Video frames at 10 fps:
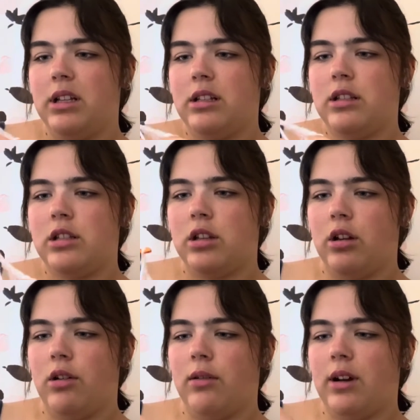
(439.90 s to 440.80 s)

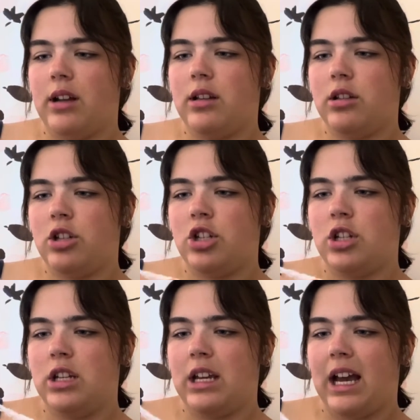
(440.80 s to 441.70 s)
So
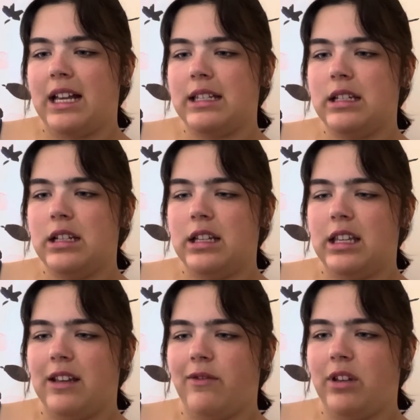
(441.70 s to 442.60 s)
she hasn't
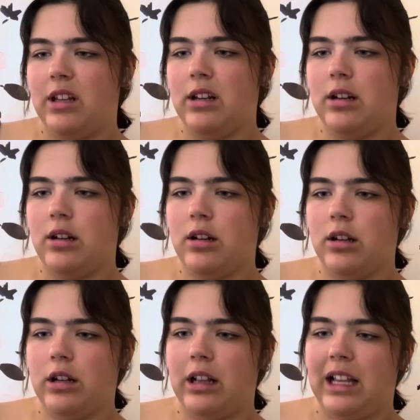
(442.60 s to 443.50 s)
given her
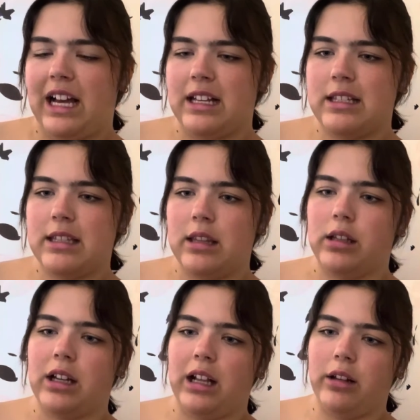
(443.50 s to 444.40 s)
class the
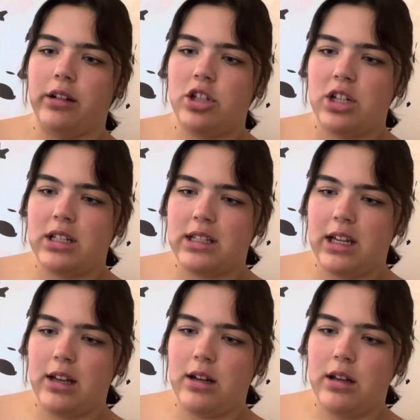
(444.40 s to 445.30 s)
coloring sheets
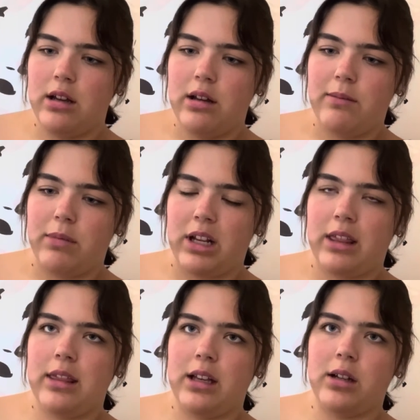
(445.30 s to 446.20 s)
yet, but I
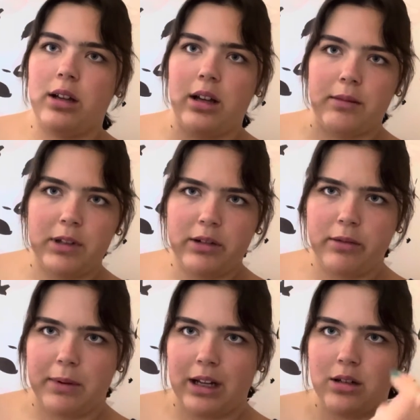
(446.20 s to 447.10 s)
think I'm gonna
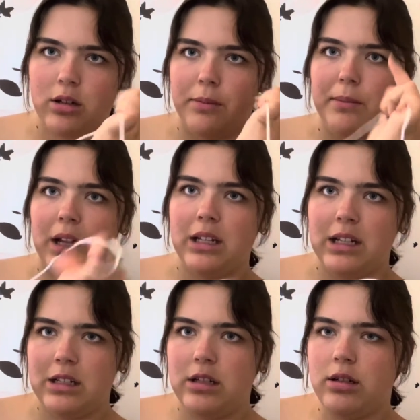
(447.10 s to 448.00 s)
remind her on Monday
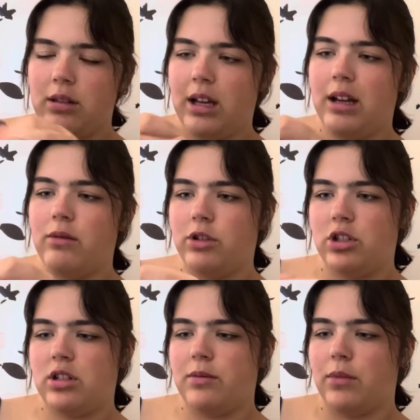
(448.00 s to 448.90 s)
to do that, which
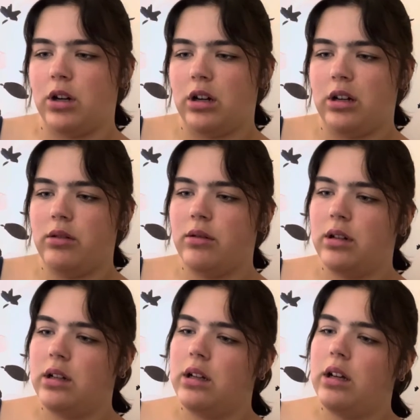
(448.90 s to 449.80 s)
is tomorrow.
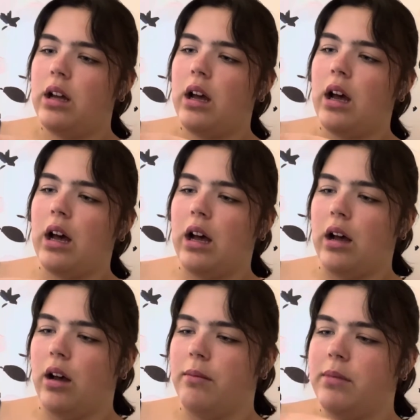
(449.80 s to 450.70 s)

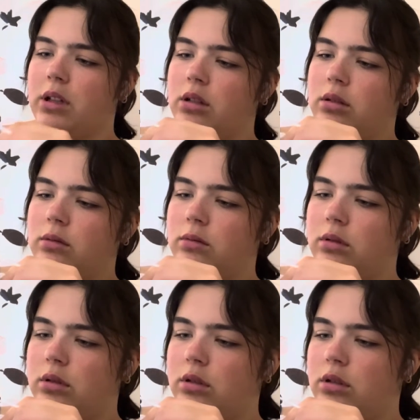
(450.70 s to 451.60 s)
1,
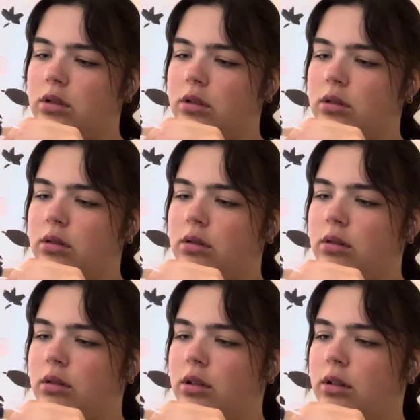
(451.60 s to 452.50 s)
2,
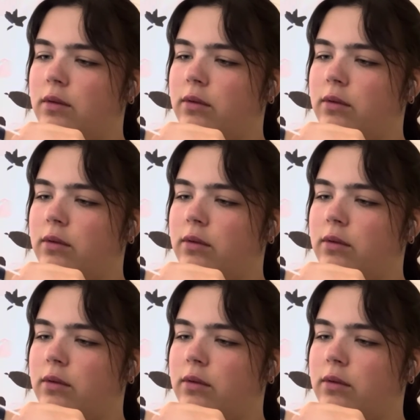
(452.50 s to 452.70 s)
3,